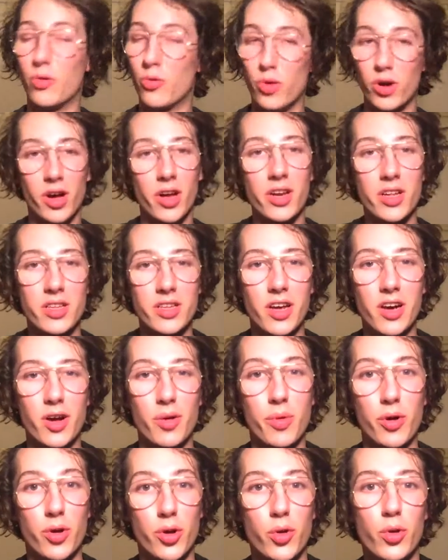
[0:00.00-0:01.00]
We're gonna talk
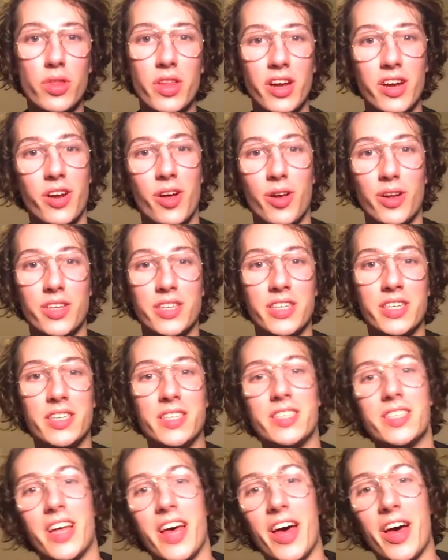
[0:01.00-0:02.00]
about new
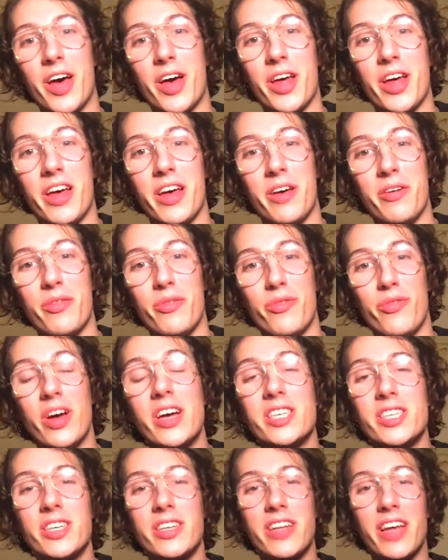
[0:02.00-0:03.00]
technologies.
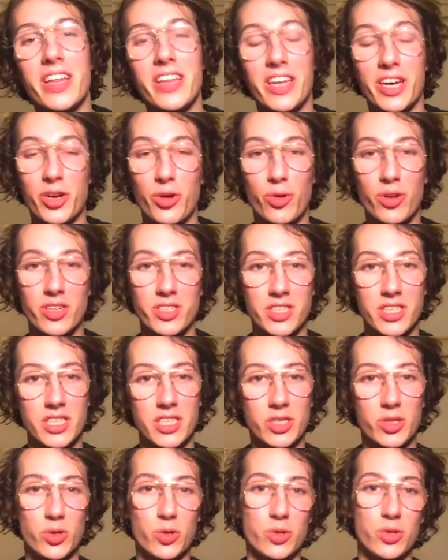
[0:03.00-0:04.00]
Fashion and technology
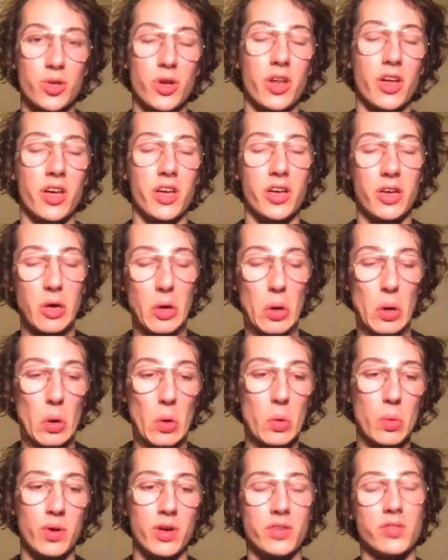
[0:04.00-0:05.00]
is also like
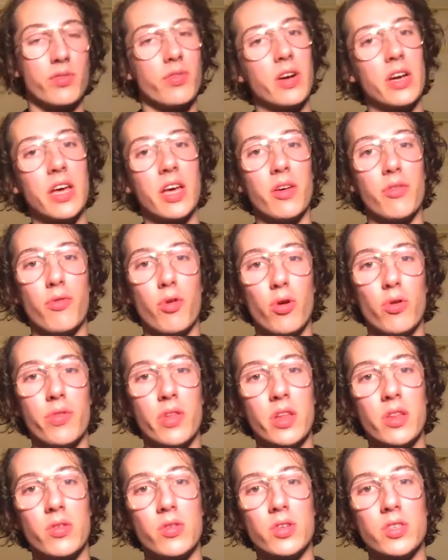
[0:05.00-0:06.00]
always really involved
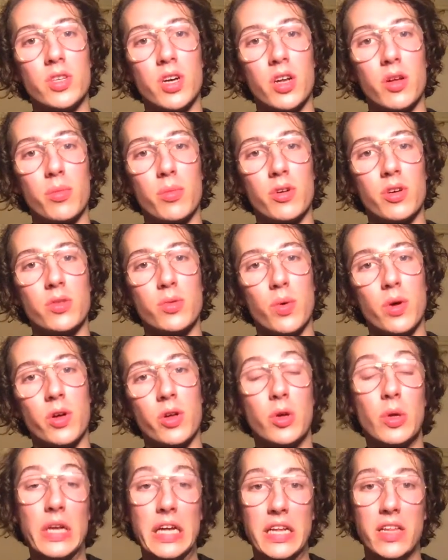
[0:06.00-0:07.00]
into each other because well,
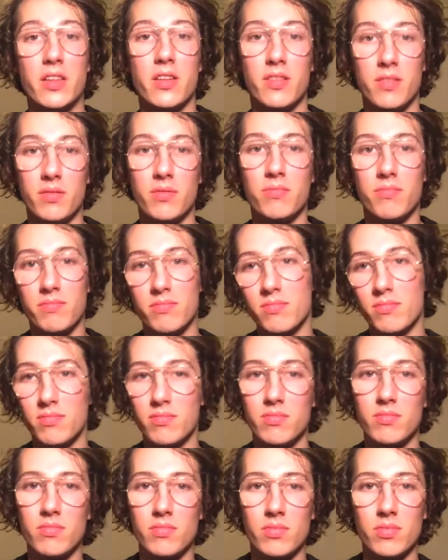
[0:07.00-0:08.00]
you need
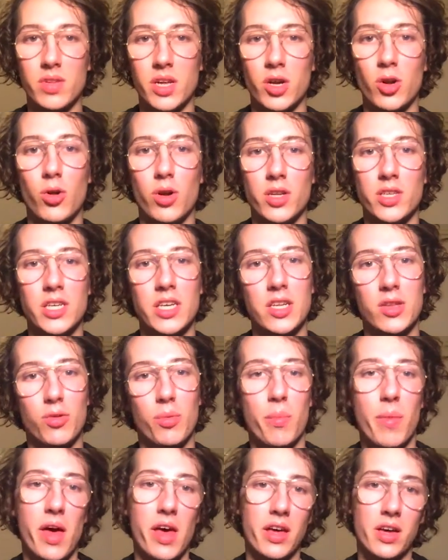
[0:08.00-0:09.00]
technology to
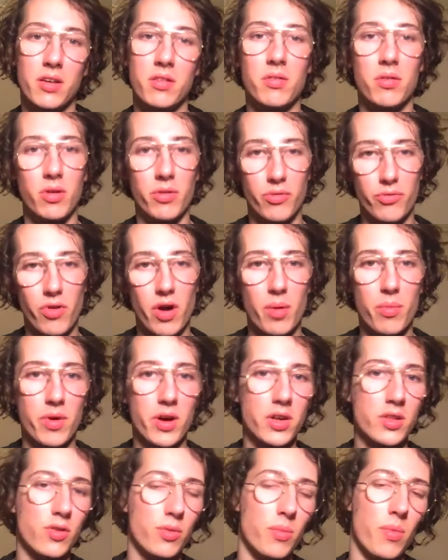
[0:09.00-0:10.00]
make
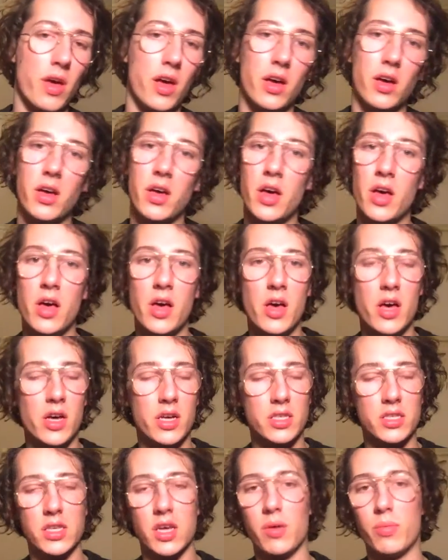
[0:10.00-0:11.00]
fabric, to make
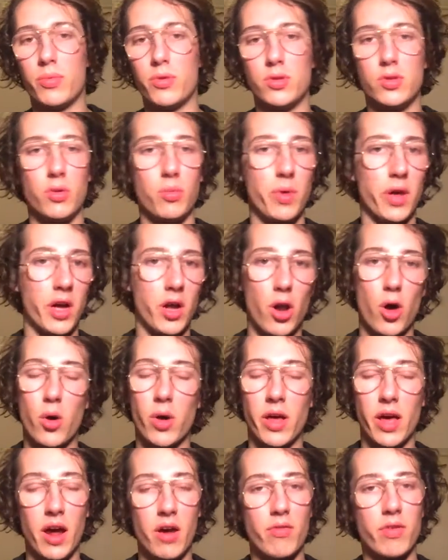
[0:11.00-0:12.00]
samples, to make
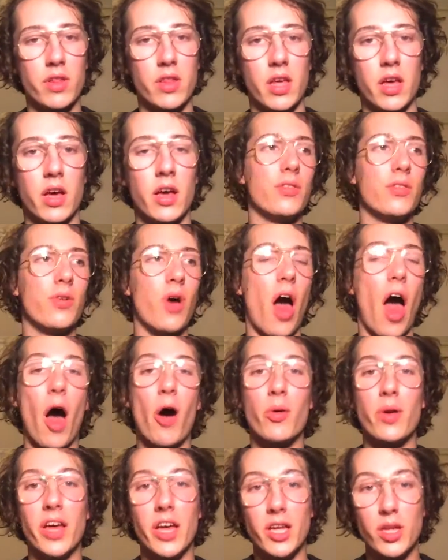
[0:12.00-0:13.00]
clothing, everything.
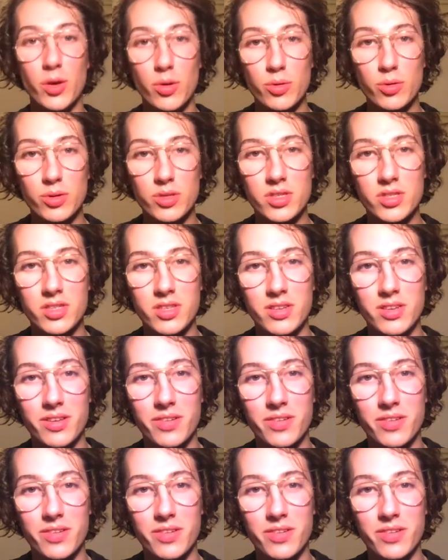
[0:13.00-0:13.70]
How they use